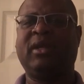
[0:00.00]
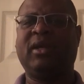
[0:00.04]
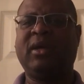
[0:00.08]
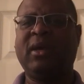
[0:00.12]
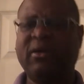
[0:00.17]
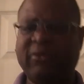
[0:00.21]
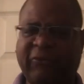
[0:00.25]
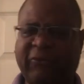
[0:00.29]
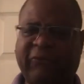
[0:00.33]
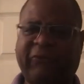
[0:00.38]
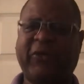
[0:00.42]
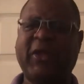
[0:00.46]

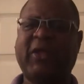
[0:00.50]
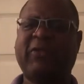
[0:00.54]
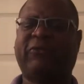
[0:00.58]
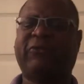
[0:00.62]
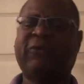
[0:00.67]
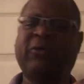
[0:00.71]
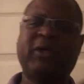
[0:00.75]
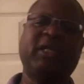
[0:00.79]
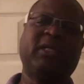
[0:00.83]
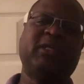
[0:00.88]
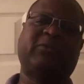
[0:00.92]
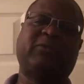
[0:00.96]

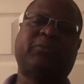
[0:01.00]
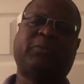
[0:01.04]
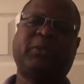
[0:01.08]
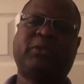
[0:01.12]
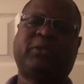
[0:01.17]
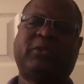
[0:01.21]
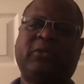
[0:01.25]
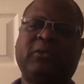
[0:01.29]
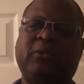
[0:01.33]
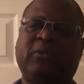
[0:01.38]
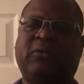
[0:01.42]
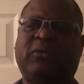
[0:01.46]
Faithful in his
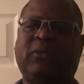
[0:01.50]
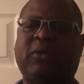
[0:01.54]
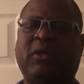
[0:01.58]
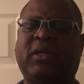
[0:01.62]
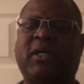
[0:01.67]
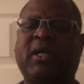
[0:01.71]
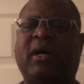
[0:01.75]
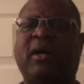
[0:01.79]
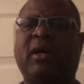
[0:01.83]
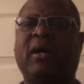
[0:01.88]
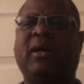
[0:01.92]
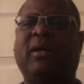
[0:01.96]
pursuit to
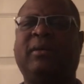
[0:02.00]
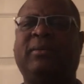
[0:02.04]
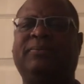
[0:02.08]
God.